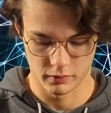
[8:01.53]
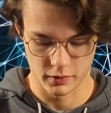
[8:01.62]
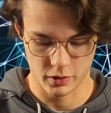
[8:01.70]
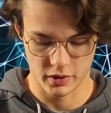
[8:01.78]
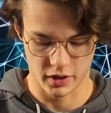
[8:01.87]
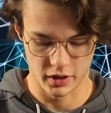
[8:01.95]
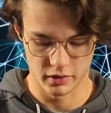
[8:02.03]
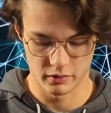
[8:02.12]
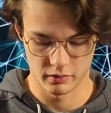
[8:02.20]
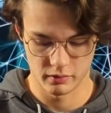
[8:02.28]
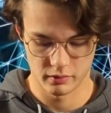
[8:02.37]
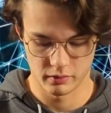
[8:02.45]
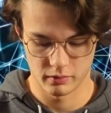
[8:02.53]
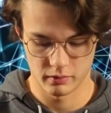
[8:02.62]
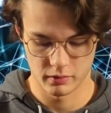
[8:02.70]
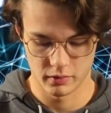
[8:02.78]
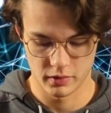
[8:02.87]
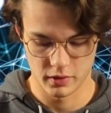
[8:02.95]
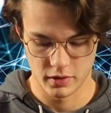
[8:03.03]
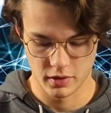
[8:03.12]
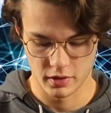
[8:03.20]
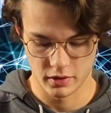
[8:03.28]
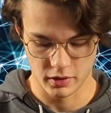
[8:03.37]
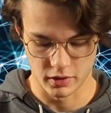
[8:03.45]
Okay,
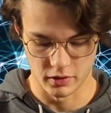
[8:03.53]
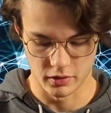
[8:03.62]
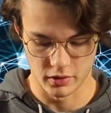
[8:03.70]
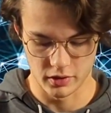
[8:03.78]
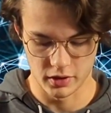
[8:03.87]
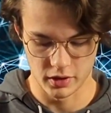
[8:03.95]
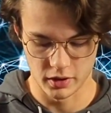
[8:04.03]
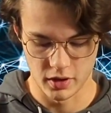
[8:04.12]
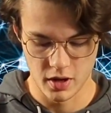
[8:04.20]
interesting.